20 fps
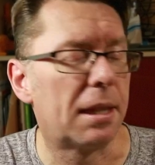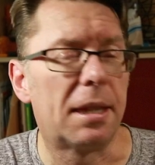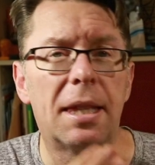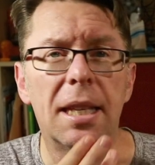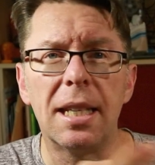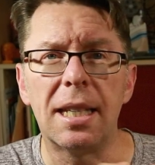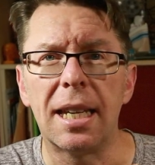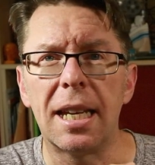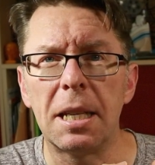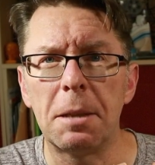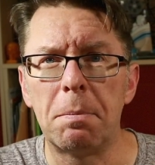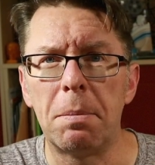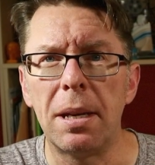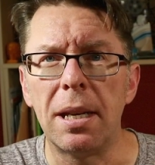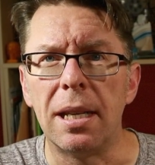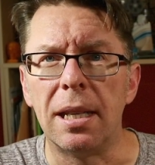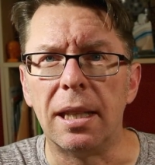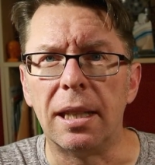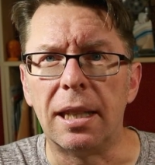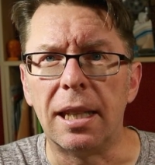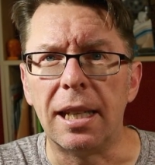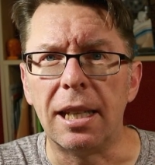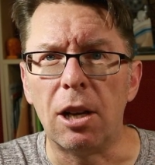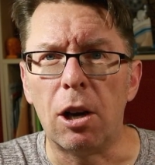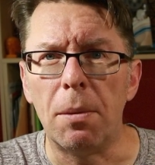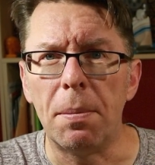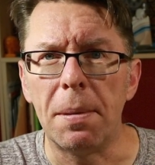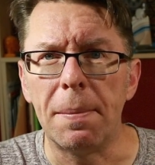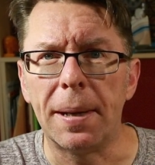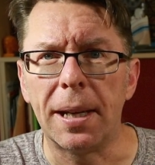This has been the
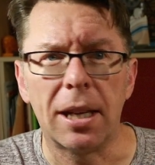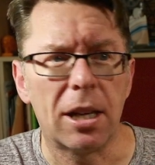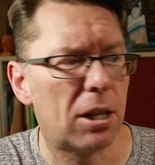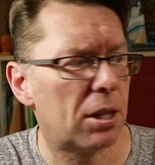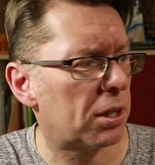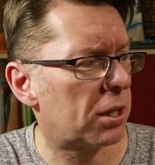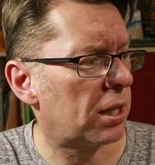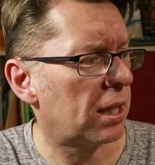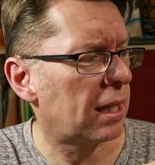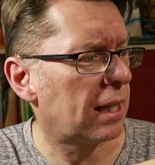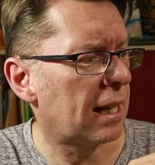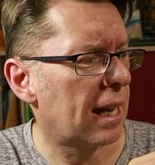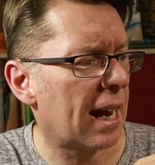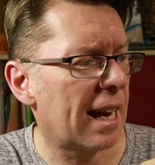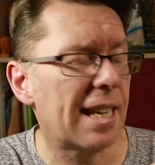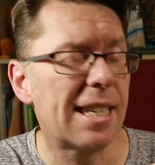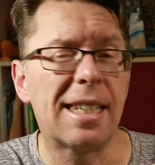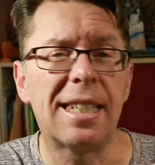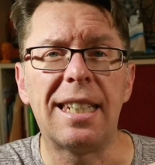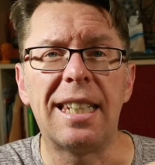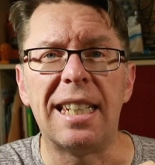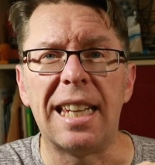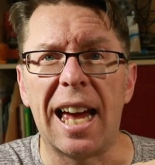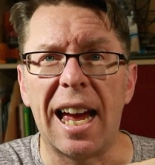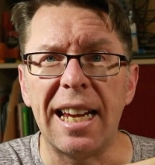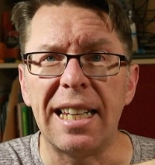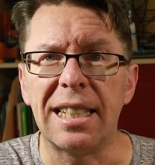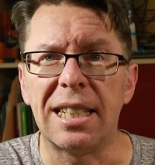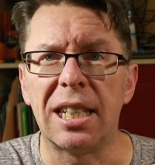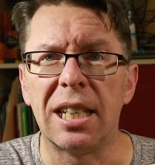Hobbymate RC
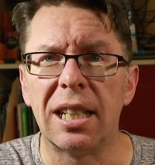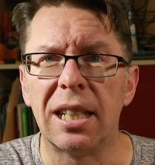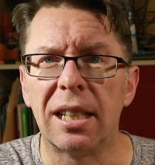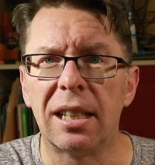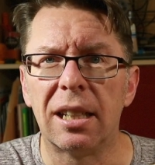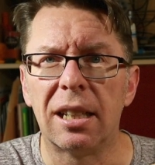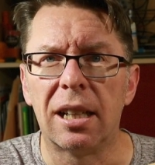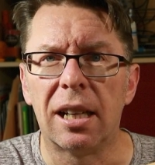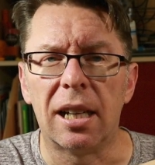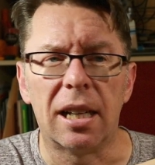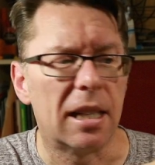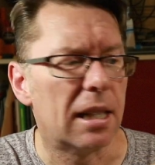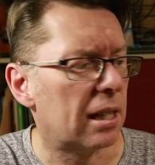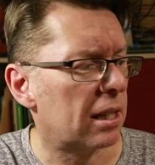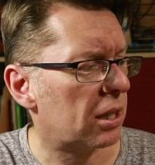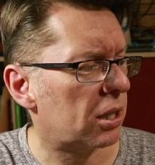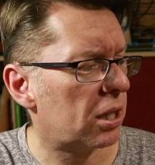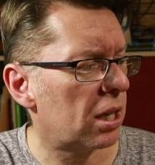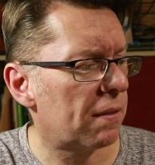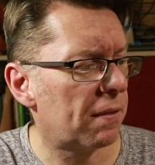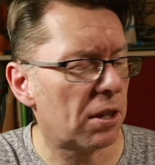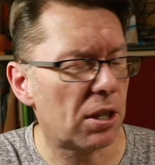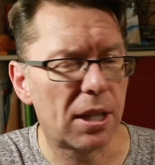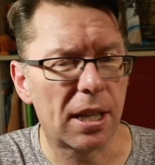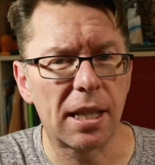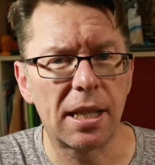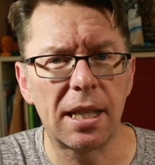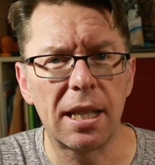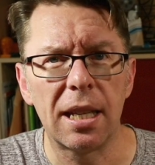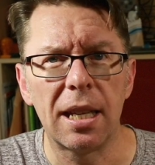ST8 uh, servo
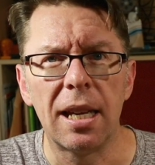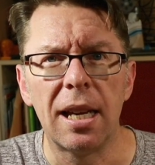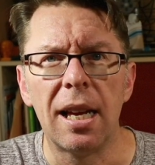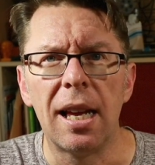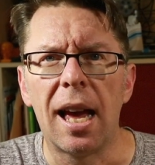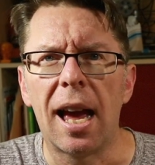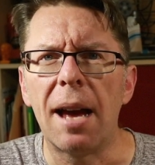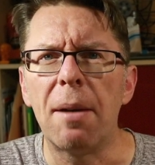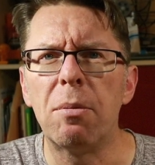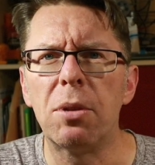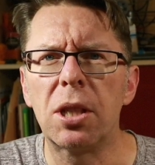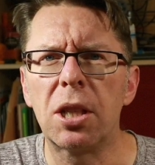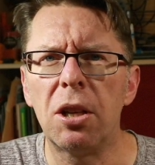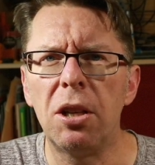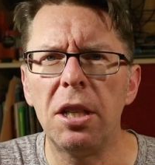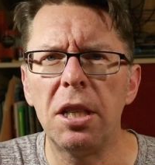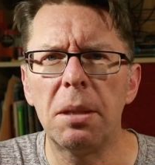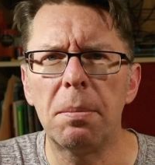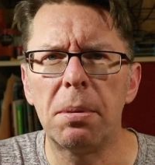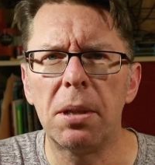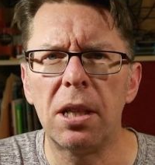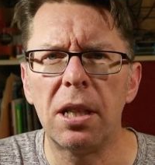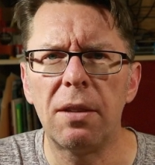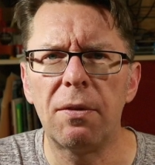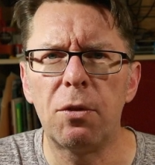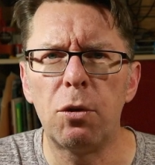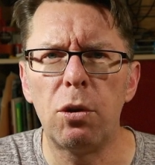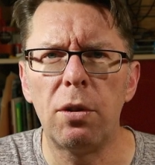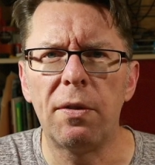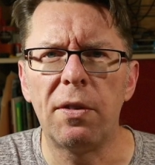tester and was kindly
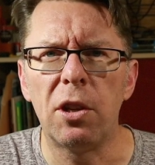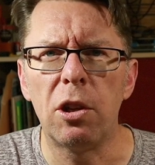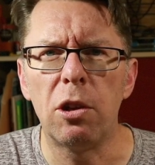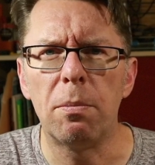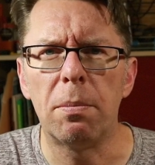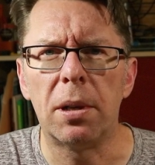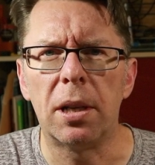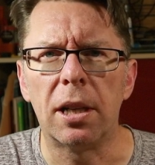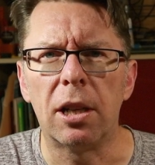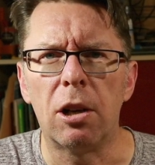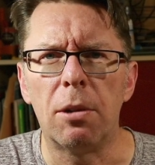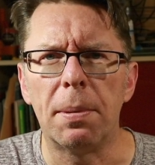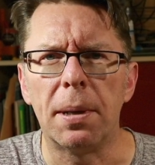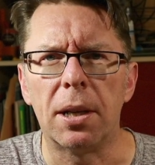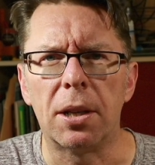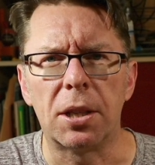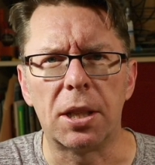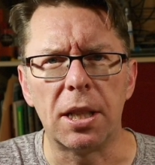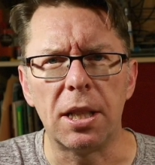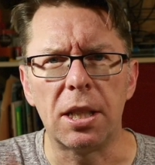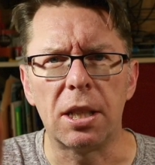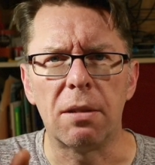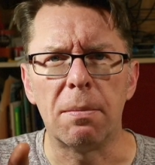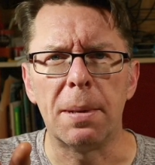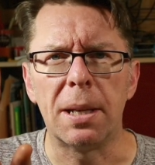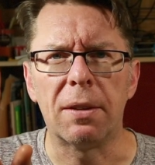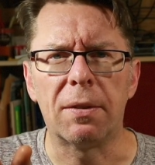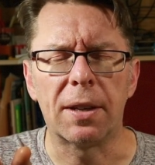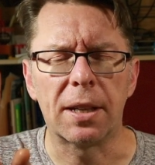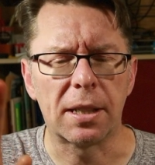supplied for review by Hobby RC, so
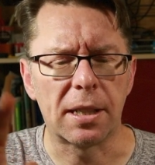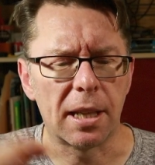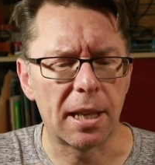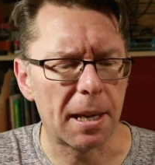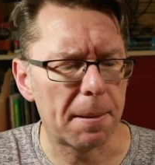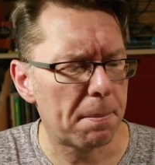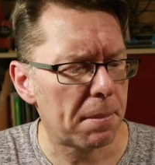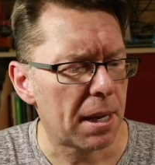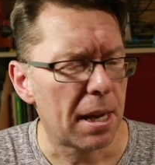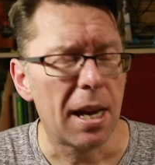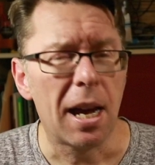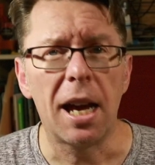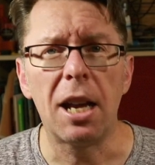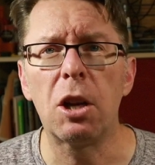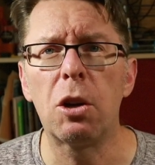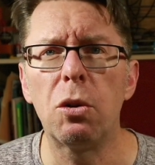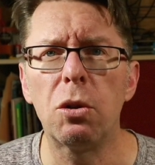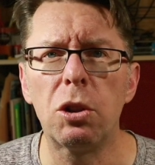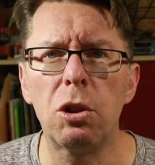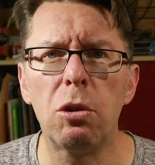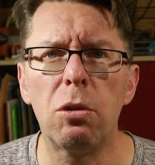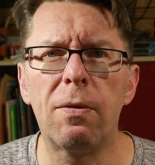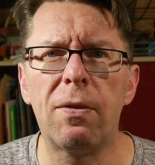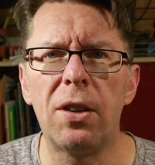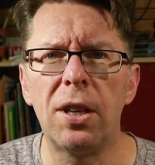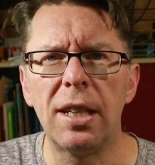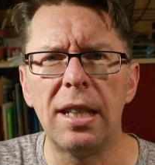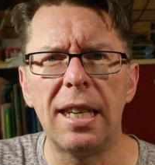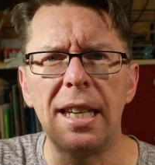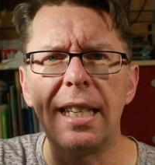many thanks to them. And of course you'll
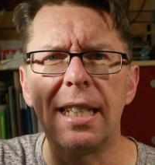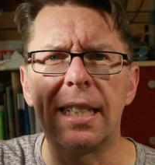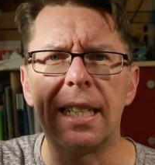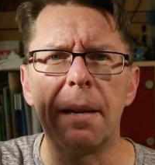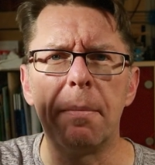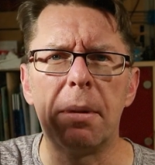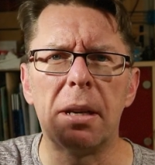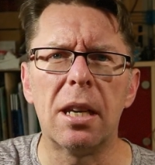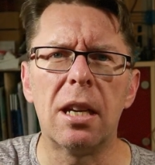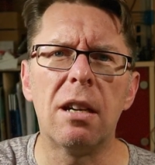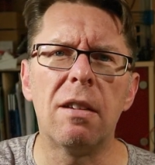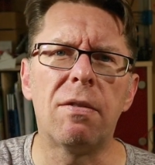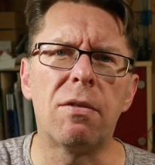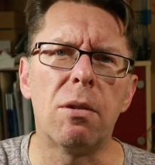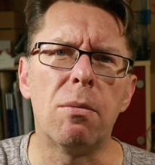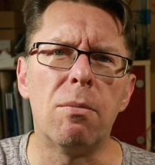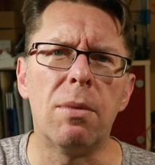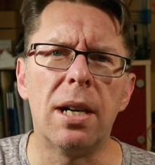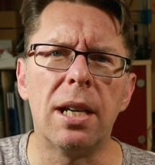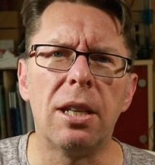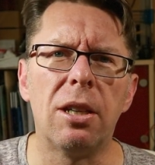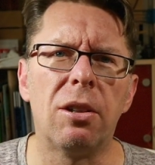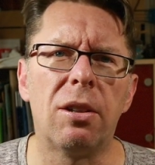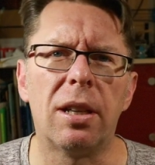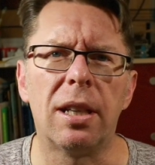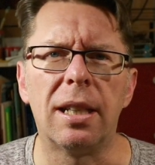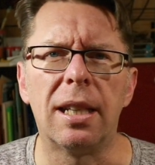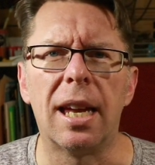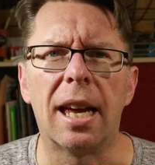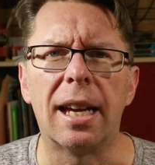find links down below from where you
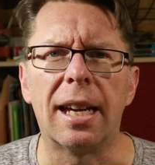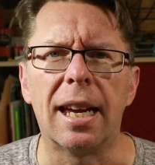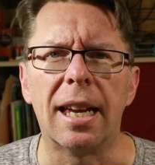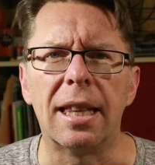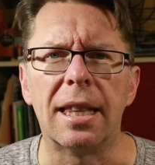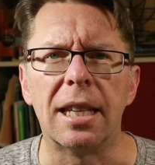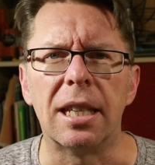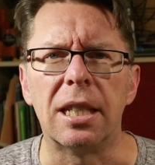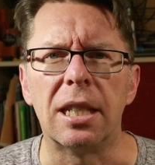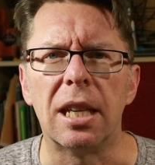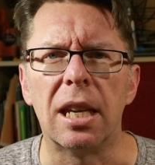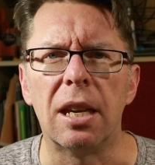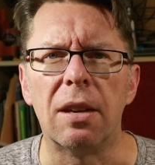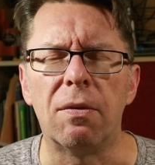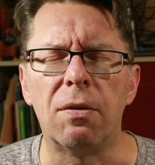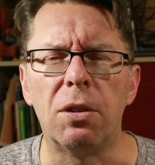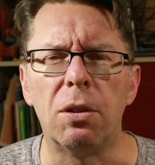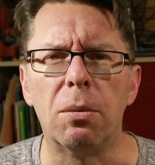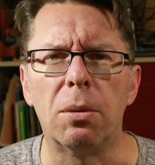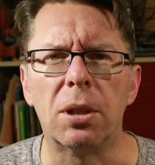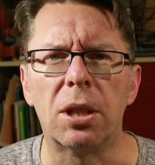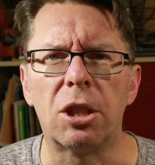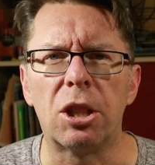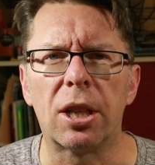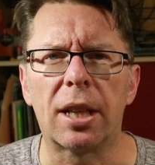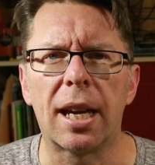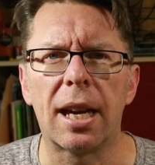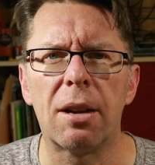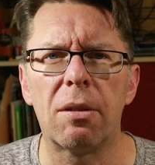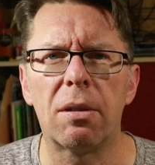can get this if you want to
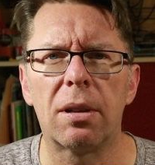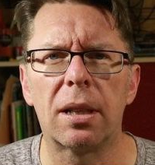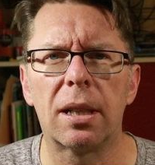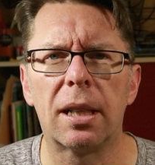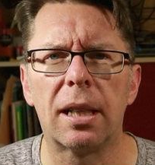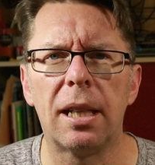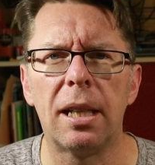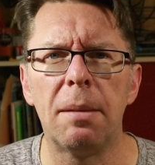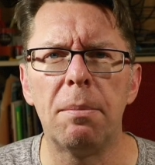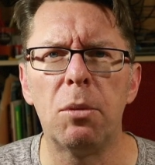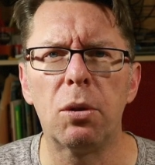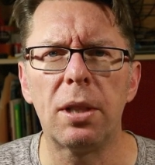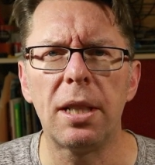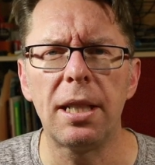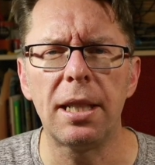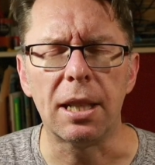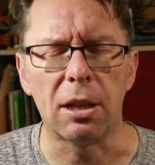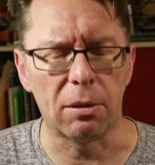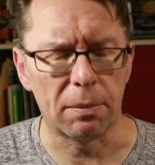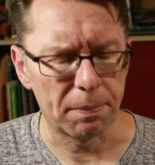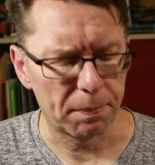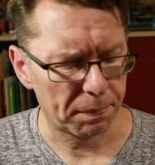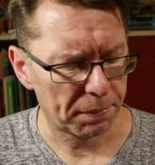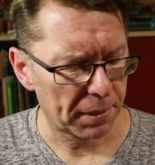check out in more detail.